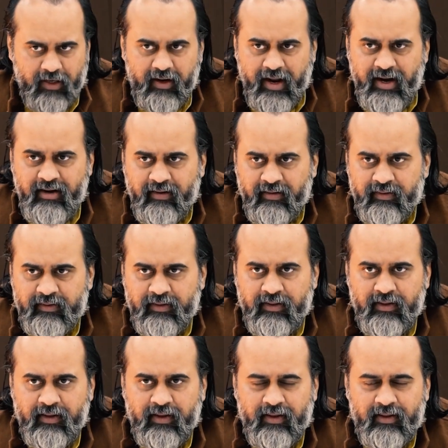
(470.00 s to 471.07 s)
Right?
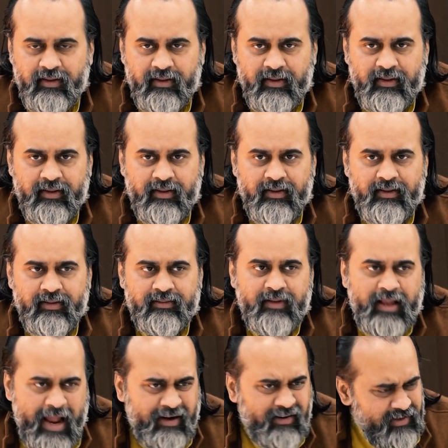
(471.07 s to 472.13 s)

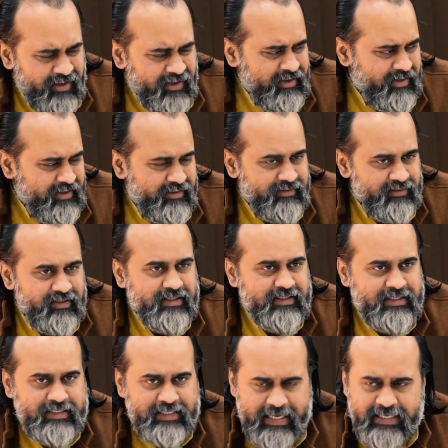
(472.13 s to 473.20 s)
The actor
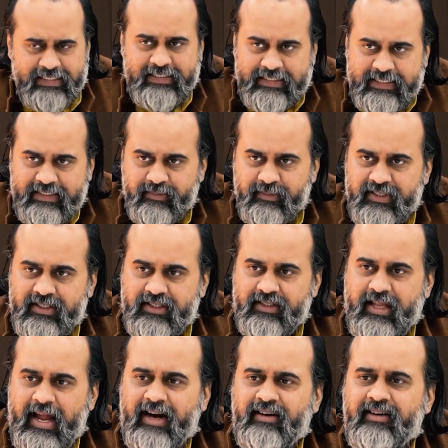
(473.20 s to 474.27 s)
sees this much.
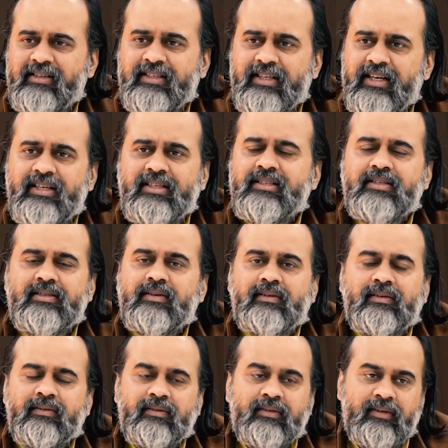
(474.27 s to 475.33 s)
The actor says,
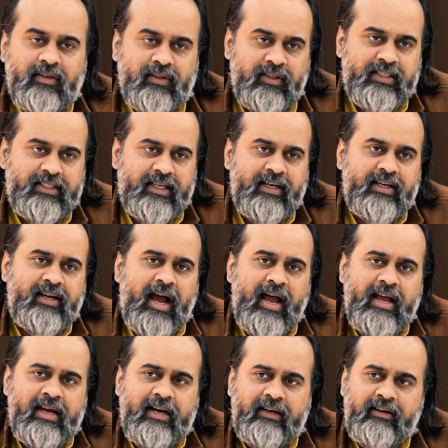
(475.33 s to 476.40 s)
this
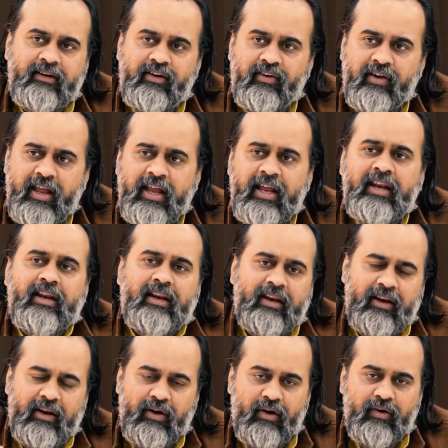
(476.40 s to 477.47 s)
entire
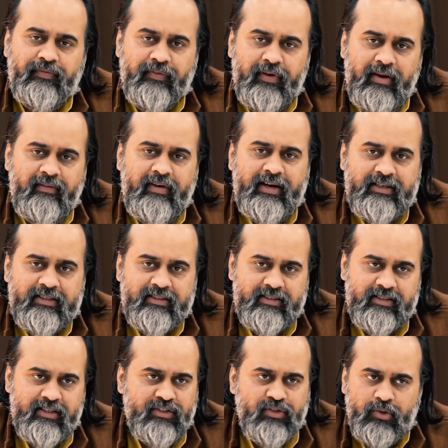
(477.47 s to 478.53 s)
train of
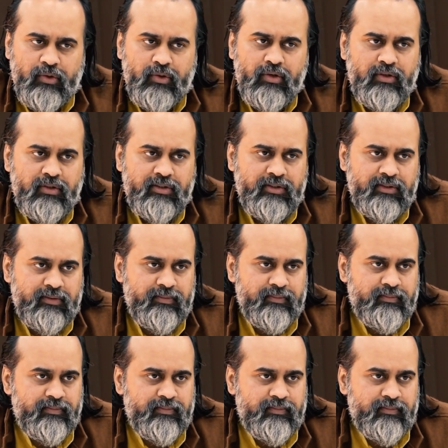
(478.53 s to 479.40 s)
events is no good.